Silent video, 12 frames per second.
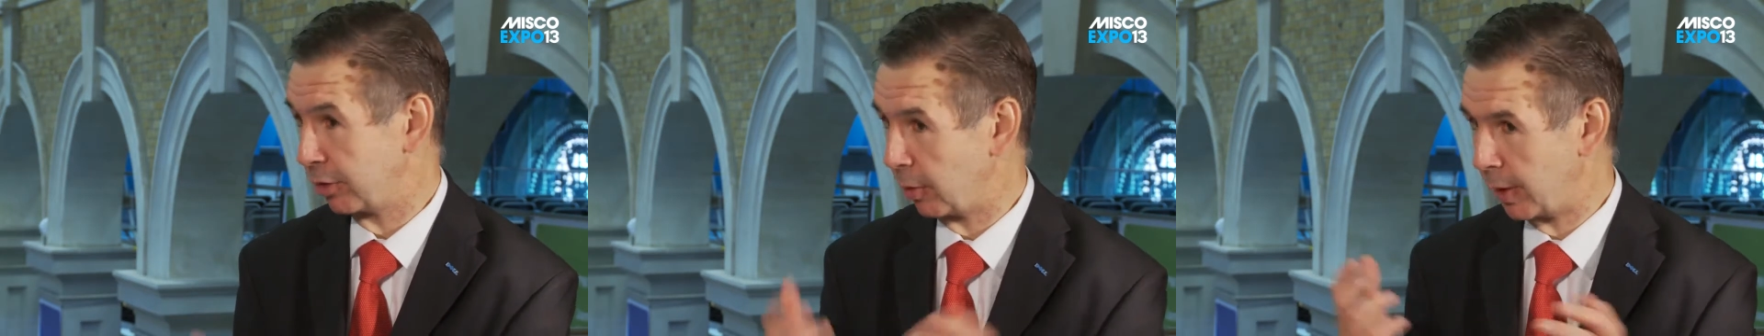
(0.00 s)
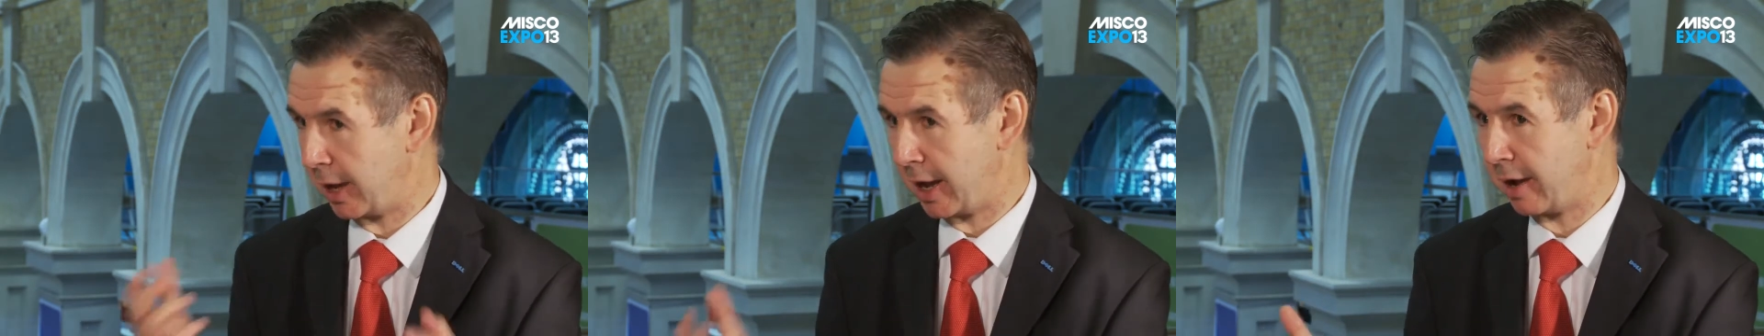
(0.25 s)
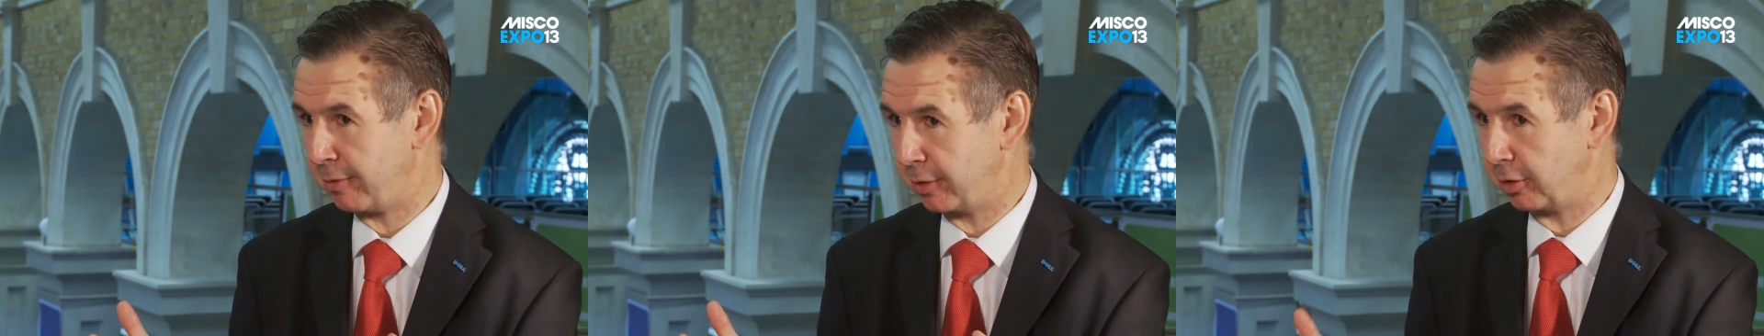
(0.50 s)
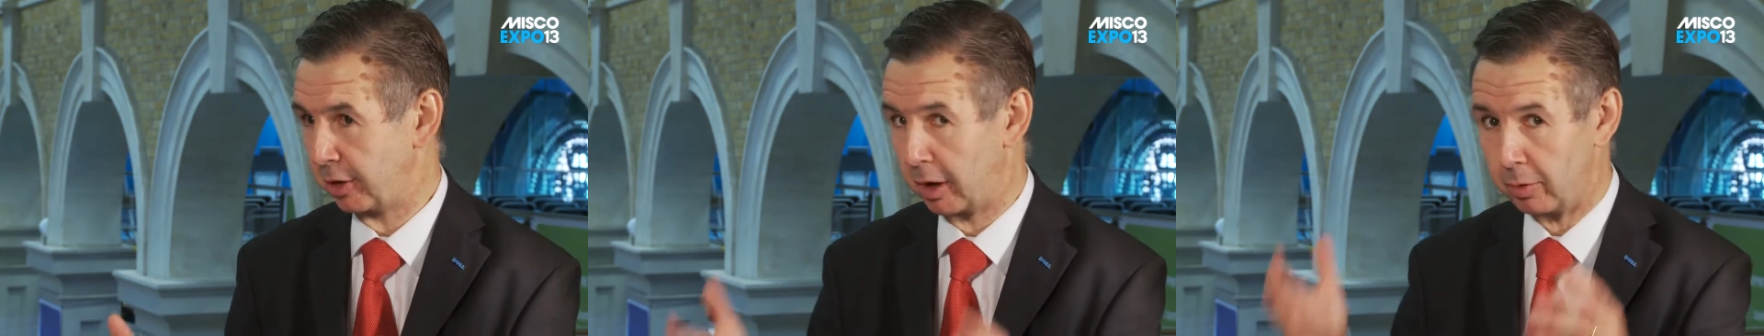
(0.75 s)
So we have
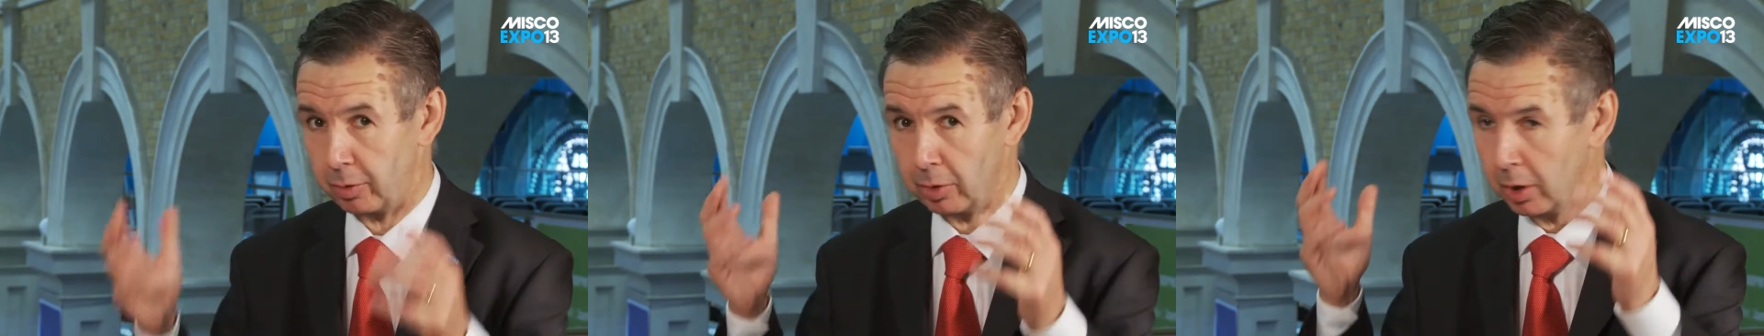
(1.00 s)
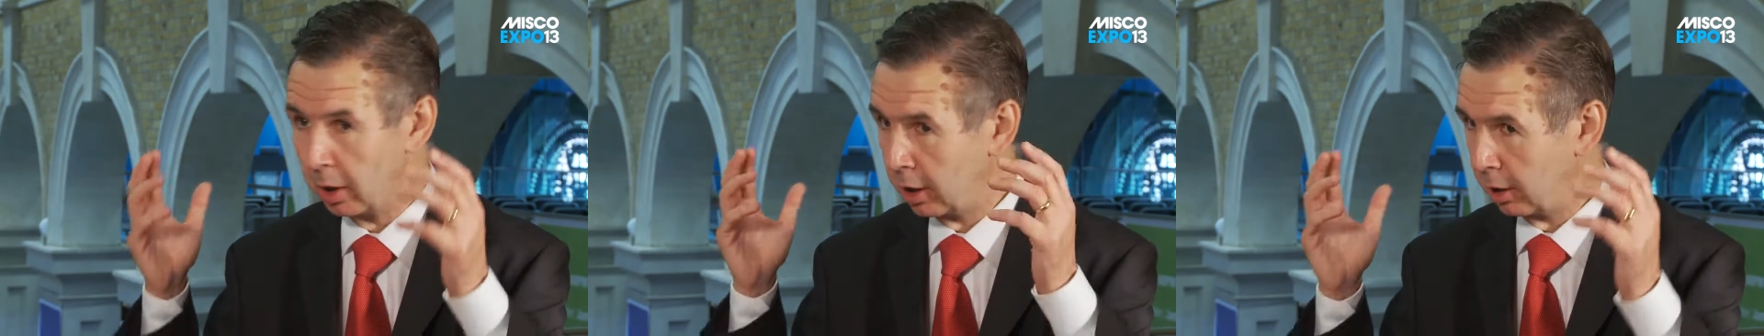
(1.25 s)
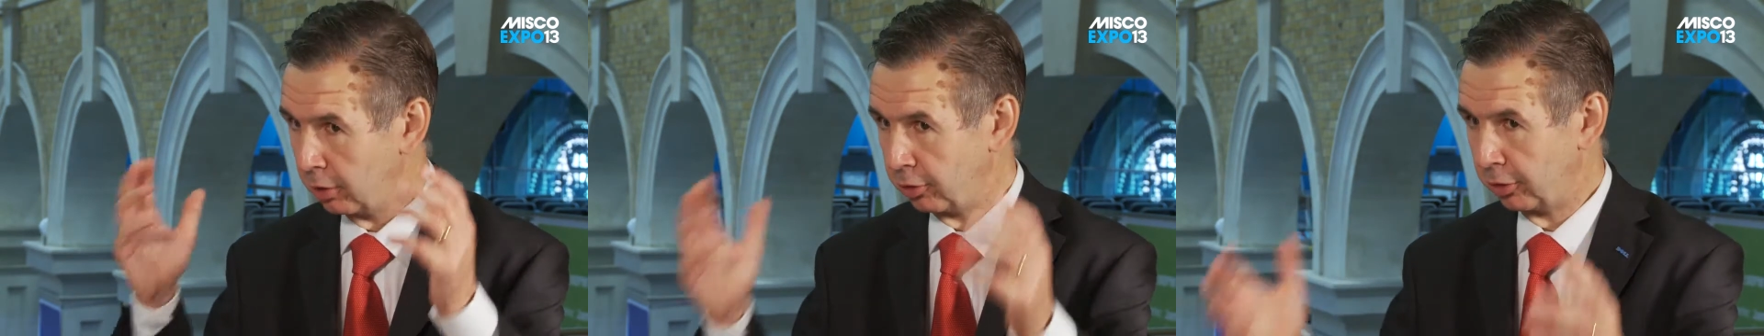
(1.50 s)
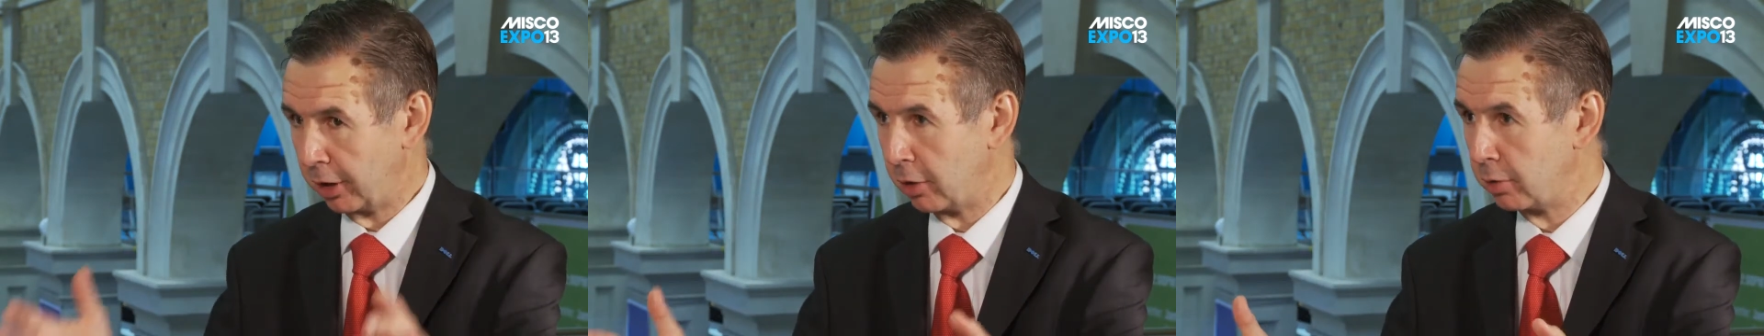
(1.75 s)
to
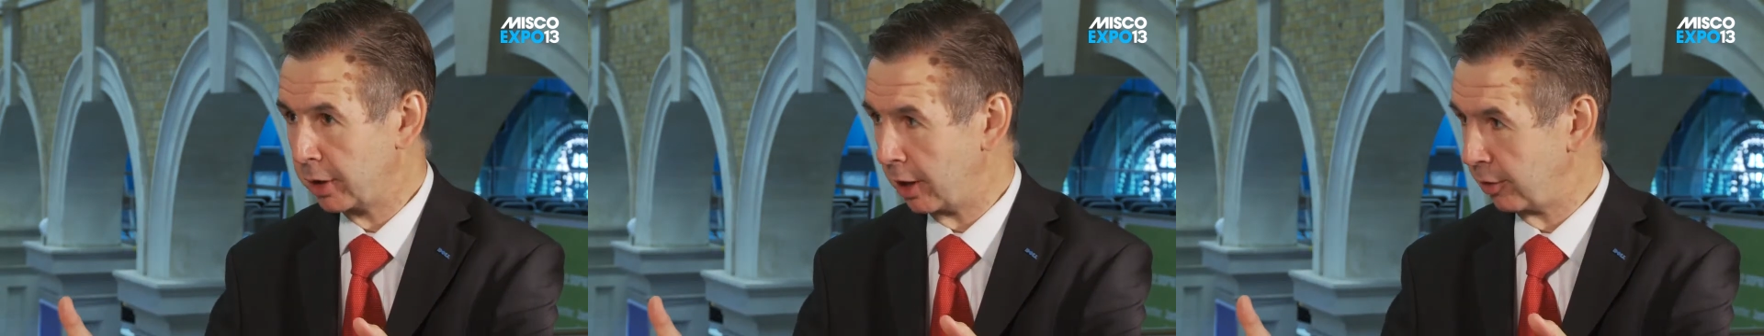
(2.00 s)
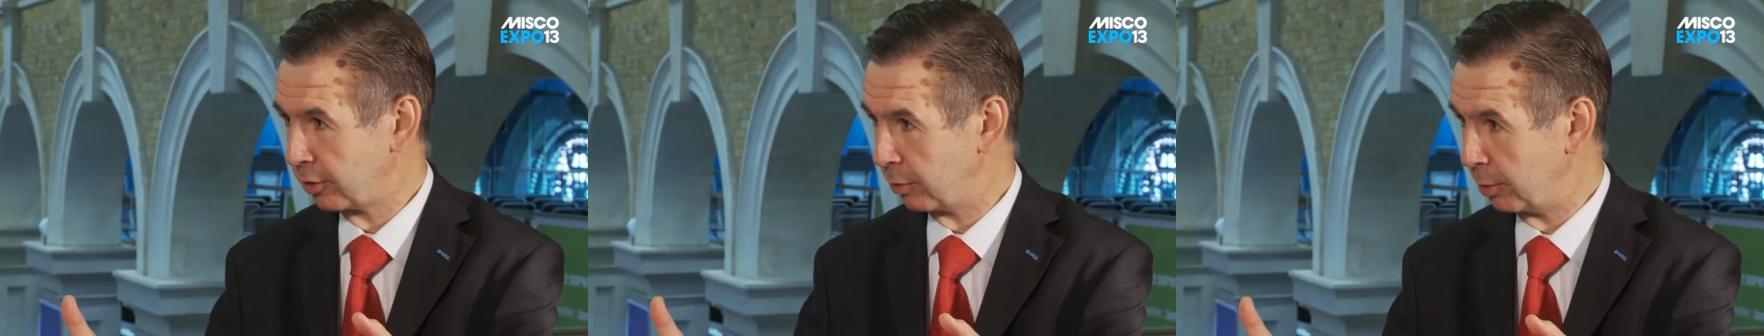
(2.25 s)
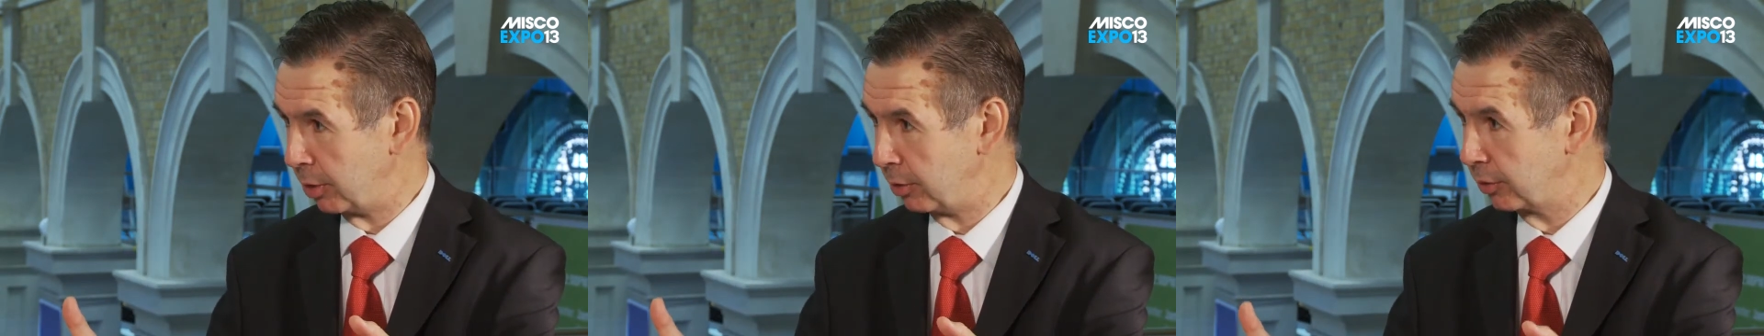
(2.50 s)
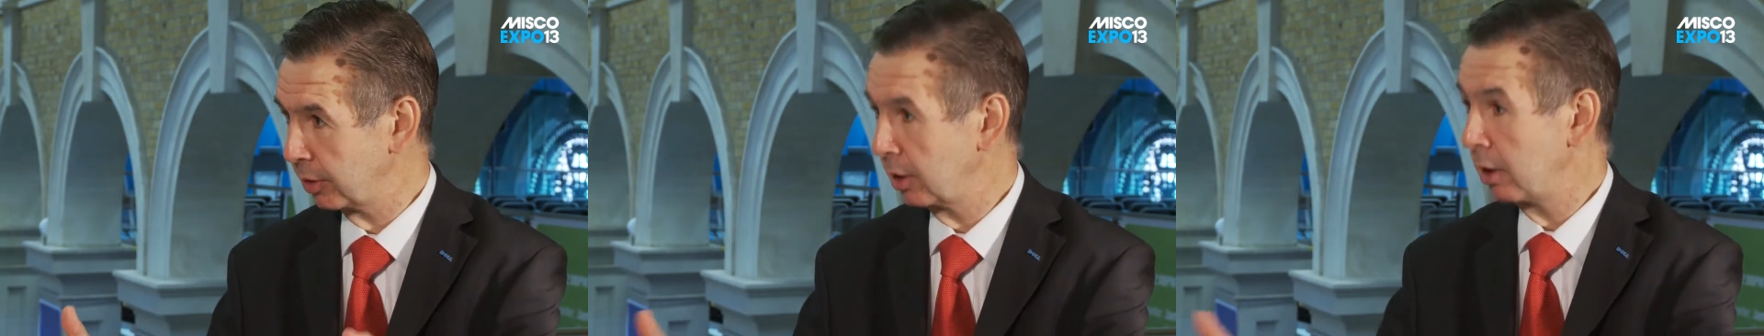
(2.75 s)
show
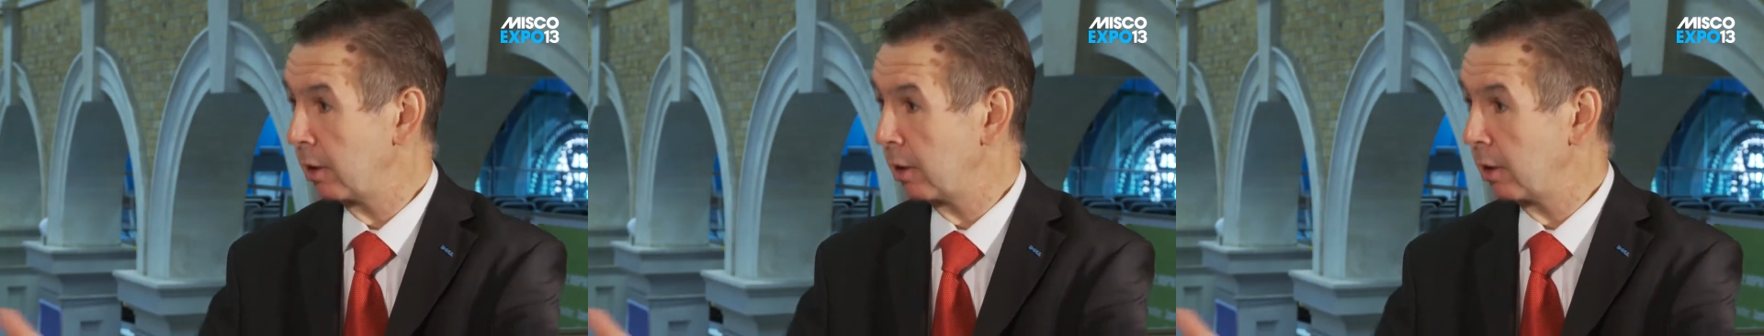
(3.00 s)
customers,